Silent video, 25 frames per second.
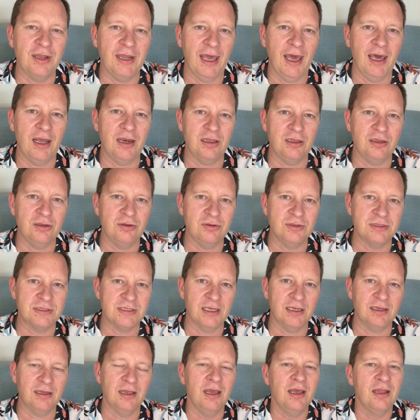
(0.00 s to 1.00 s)
how to use
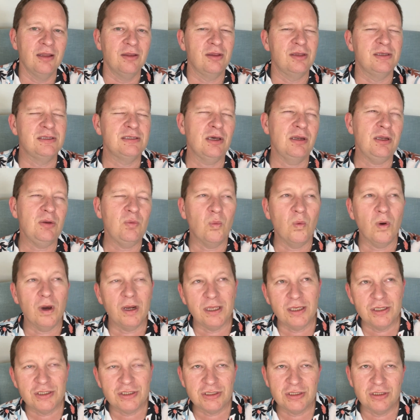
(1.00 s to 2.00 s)
it. There's only one
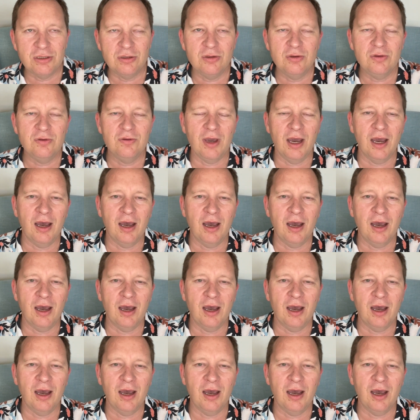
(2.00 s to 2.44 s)
issue.